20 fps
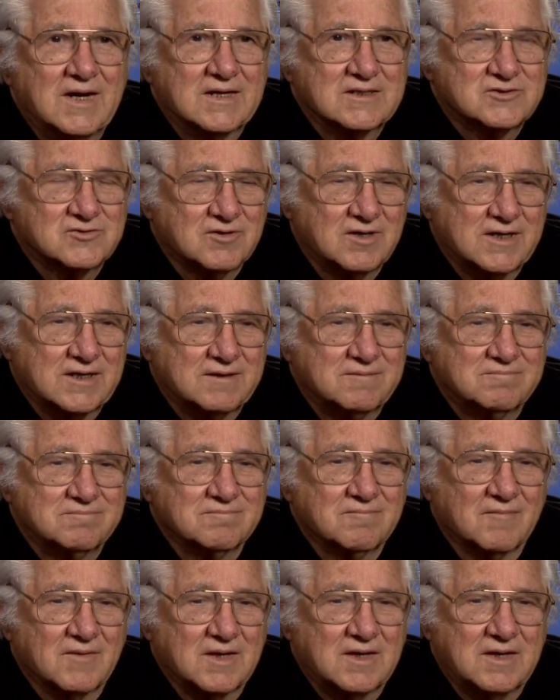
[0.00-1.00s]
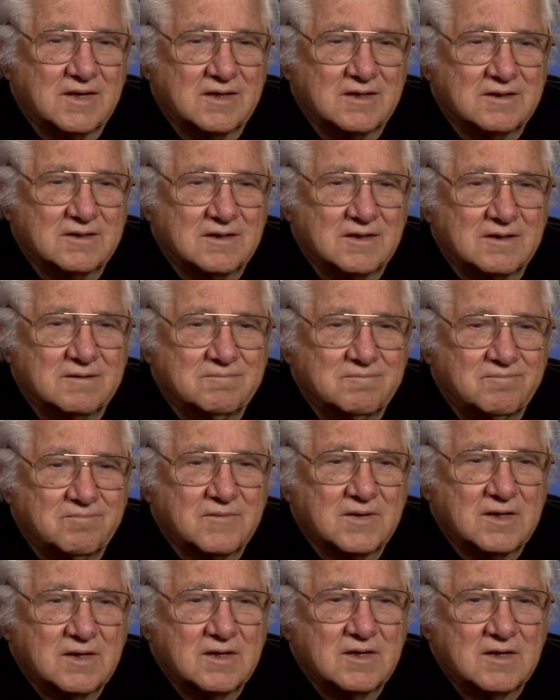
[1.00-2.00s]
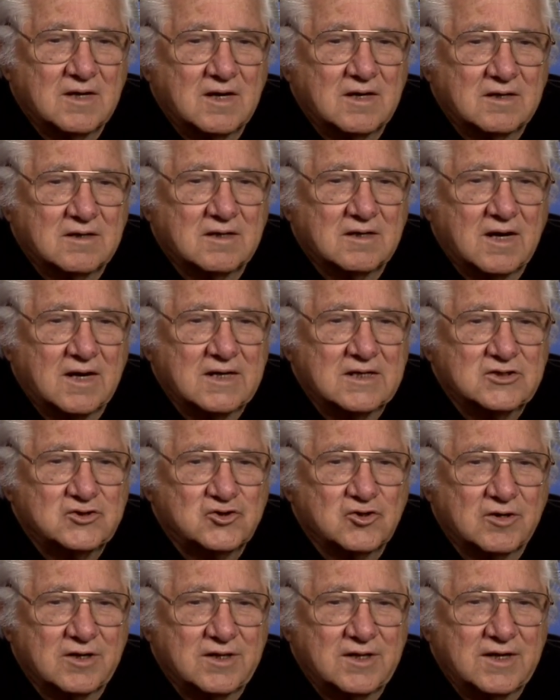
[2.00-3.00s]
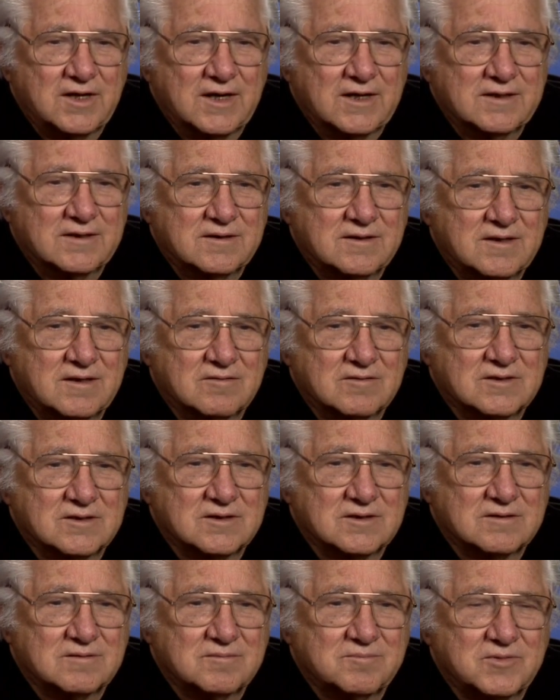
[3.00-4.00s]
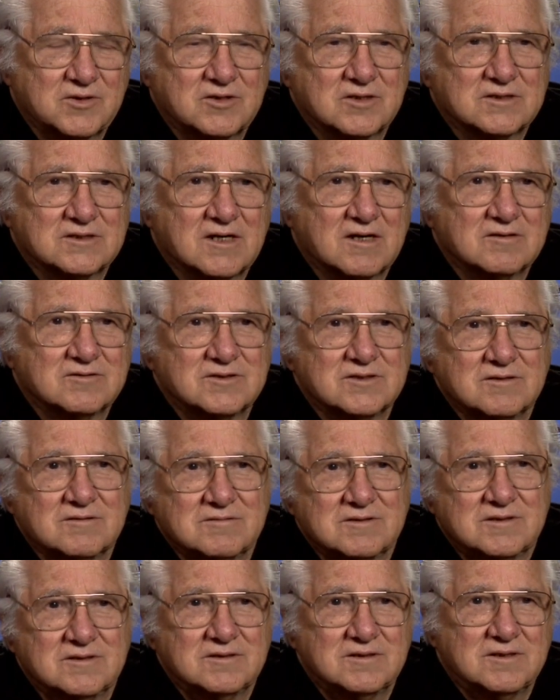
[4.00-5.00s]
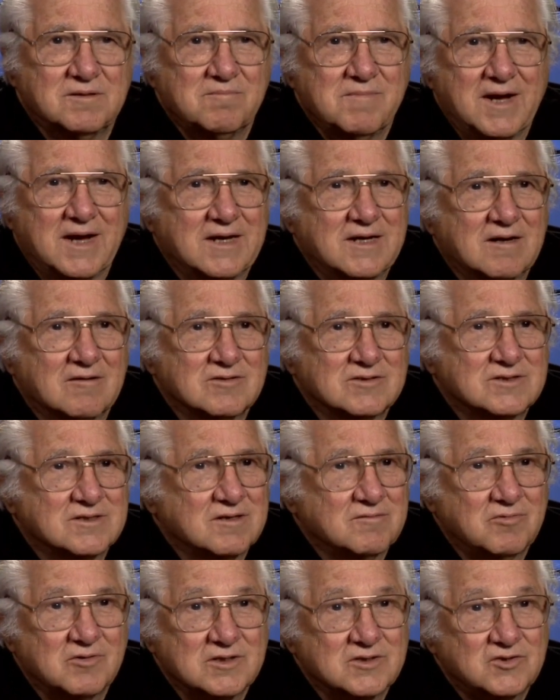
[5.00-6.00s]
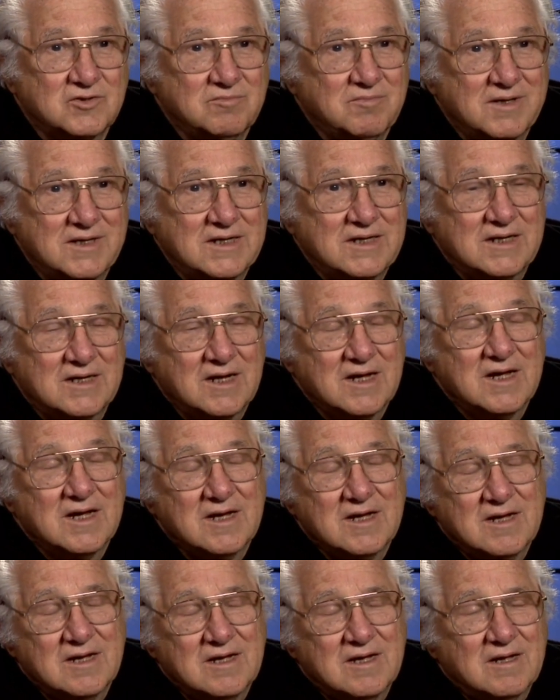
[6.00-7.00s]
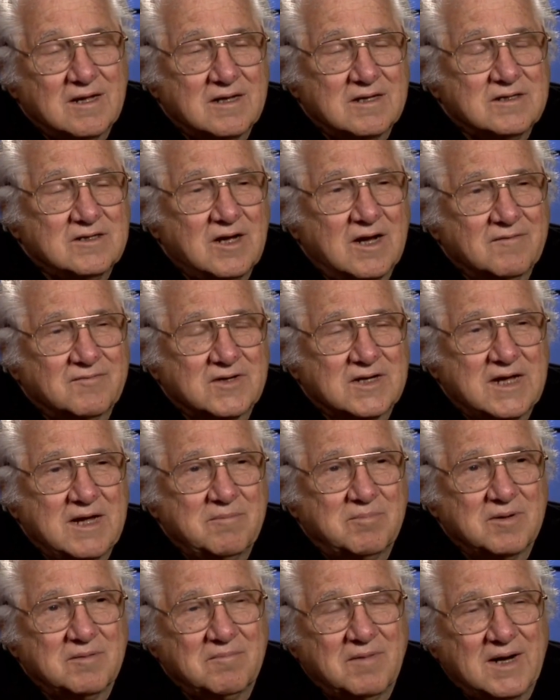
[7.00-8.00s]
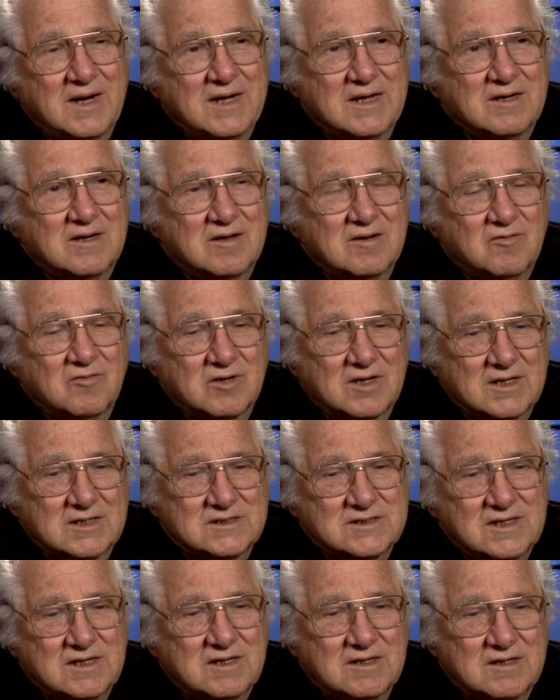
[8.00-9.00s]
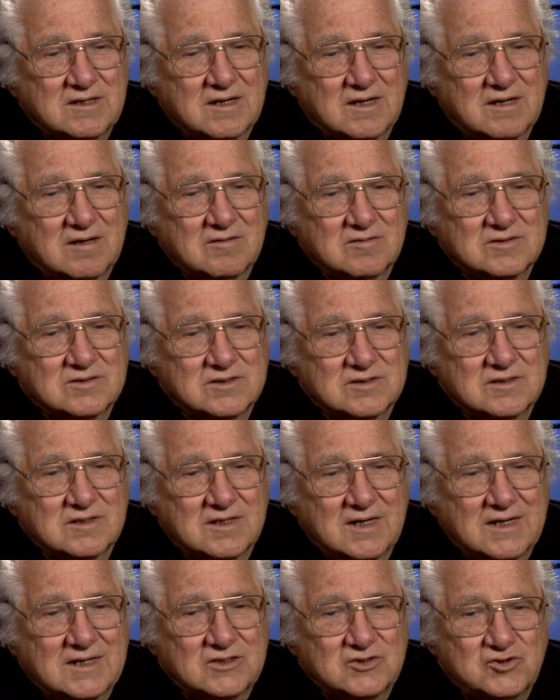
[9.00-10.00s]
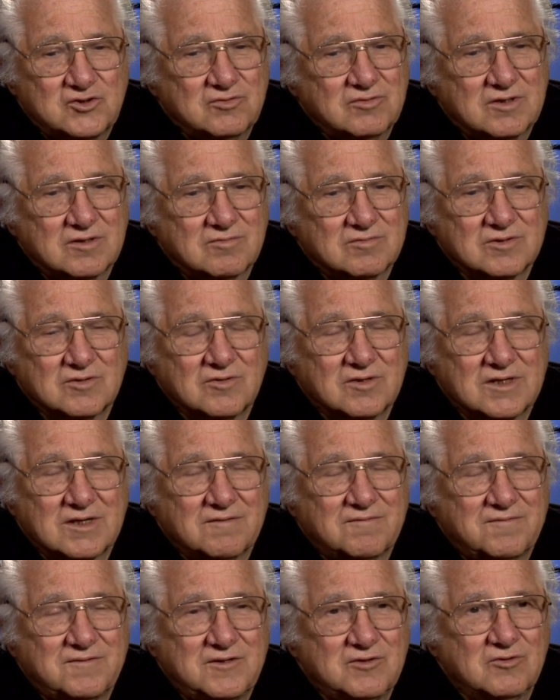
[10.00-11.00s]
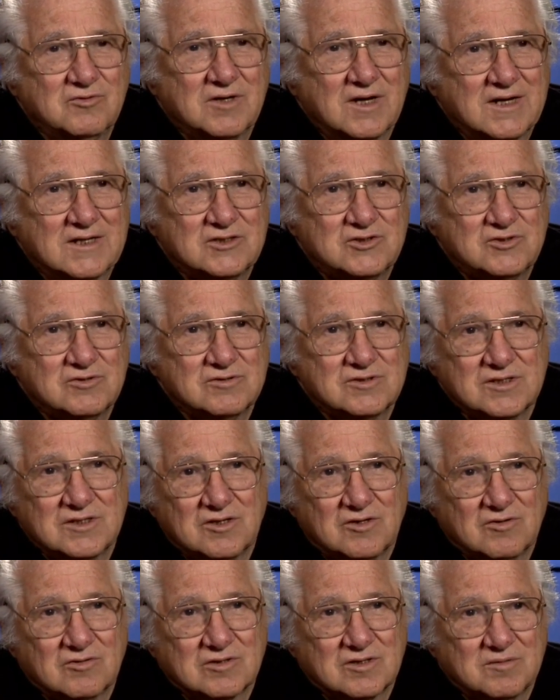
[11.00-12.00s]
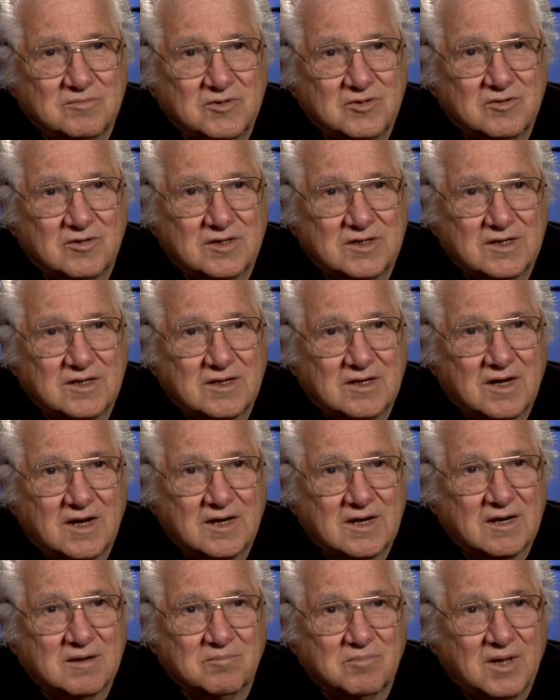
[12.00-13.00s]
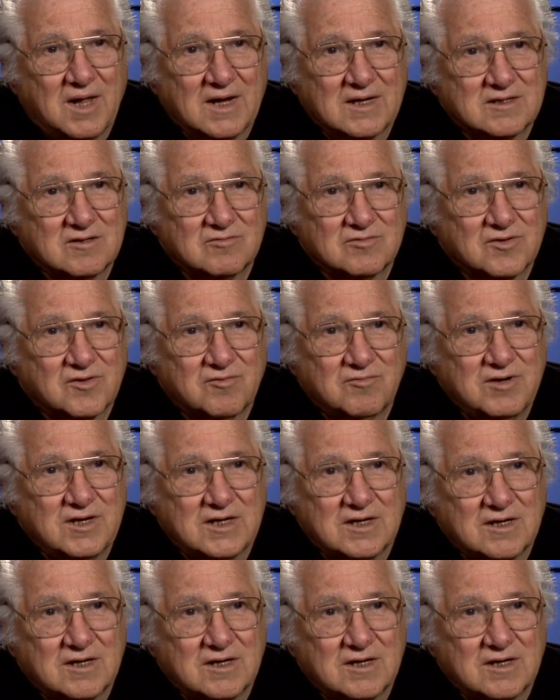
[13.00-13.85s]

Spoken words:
That's right. And I enjoyed that because I was in demand. There weren't too many. You have to keep in mind, when I say I was non-Jew, there were only a few non-Jews in the whole community. On our block, there were 3.